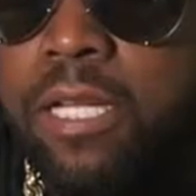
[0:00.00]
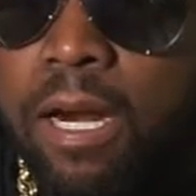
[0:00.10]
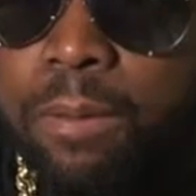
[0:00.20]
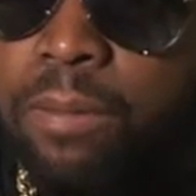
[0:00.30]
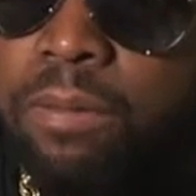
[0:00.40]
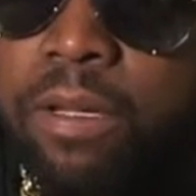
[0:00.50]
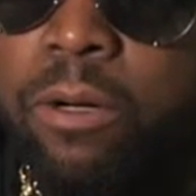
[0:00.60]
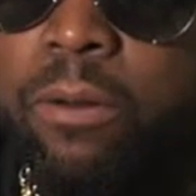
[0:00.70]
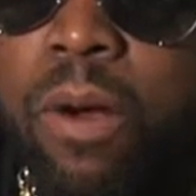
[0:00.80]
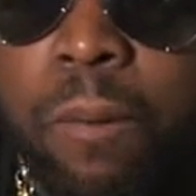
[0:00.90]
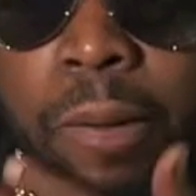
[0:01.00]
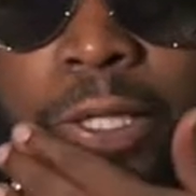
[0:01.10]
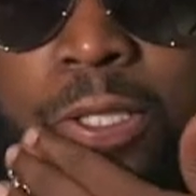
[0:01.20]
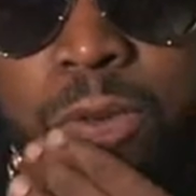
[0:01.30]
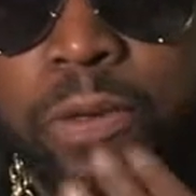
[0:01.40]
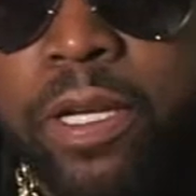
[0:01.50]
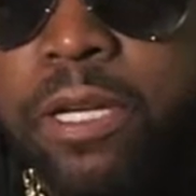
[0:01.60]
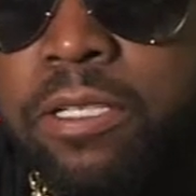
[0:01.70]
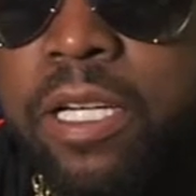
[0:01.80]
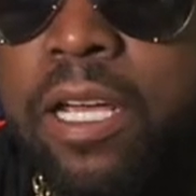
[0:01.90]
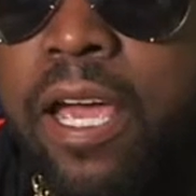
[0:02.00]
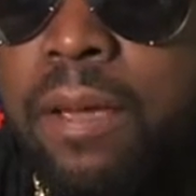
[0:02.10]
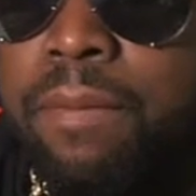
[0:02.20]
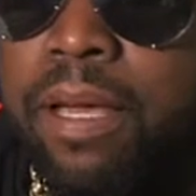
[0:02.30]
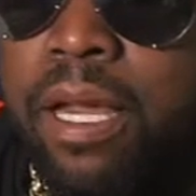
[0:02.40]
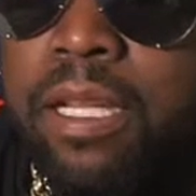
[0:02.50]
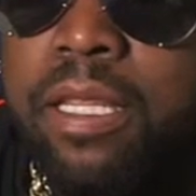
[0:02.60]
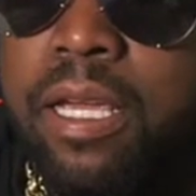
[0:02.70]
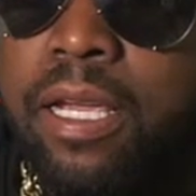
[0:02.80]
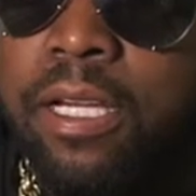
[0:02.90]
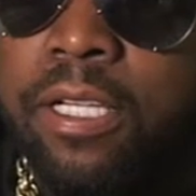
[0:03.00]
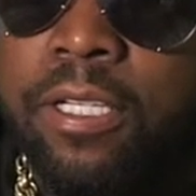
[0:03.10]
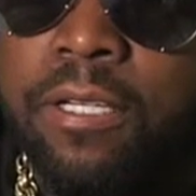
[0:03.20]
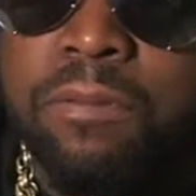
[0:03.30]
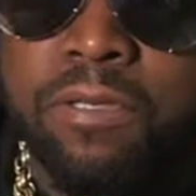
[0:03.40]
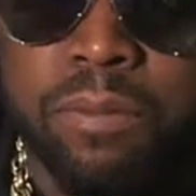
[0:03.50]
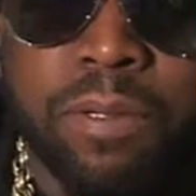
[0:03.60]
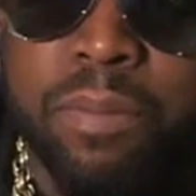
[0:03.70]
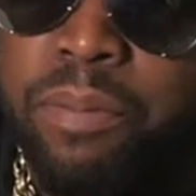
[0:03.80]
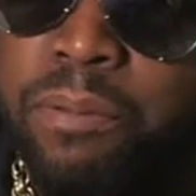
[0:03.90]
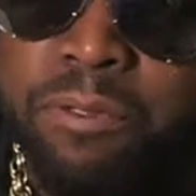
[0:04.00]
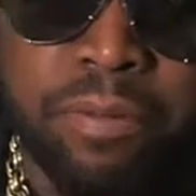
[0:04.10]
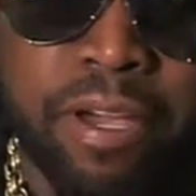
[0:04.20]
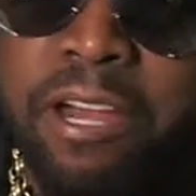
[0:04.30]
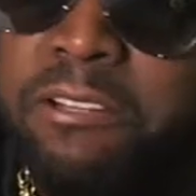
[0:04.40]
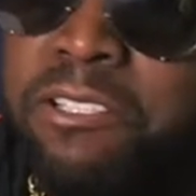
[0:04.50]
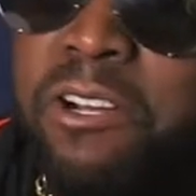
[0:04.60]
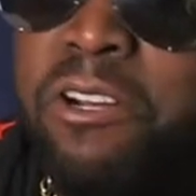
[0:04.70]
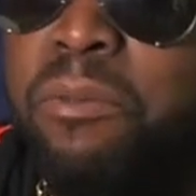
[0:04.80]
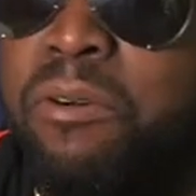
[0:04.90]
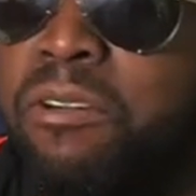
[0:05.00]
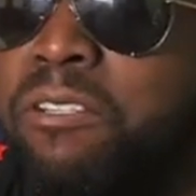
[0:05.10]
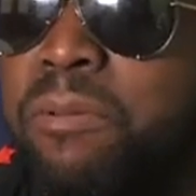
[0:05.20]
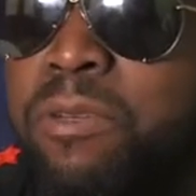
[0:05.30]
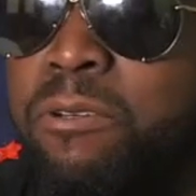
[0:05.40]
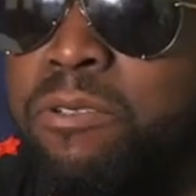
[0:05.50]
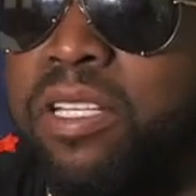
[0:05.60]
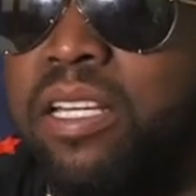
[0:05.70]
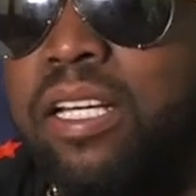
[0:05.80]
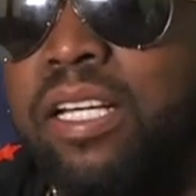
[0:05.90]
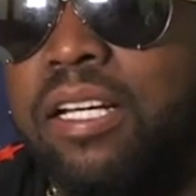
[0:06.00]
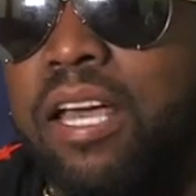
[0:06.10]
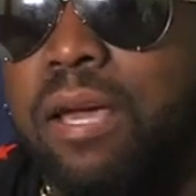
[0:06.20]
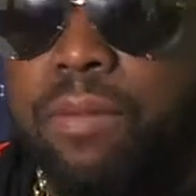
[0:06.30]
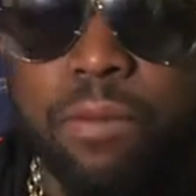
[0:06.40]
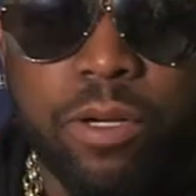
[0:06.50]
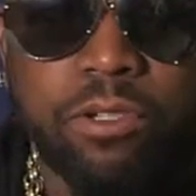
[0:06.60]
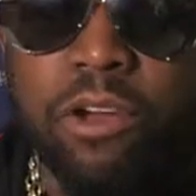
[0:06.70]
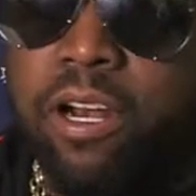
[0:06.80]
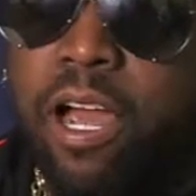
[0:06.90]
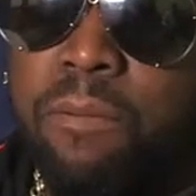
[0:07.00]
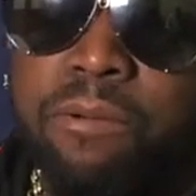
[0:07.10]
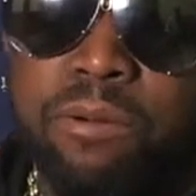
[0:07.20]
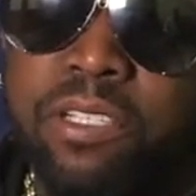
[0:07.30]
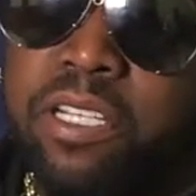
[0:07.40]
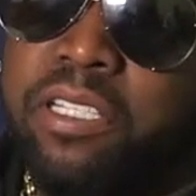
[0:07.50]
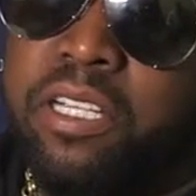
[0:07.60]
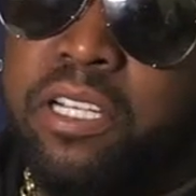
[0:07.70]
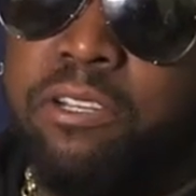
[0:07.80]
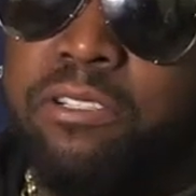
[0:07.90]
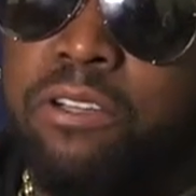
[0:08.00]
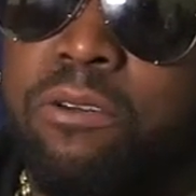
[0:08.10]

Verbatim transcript: um, a lot of people they grew up with. It's 20 years in the game. You got to think some people's parents turned them on to the music. And we started out when we were 16 years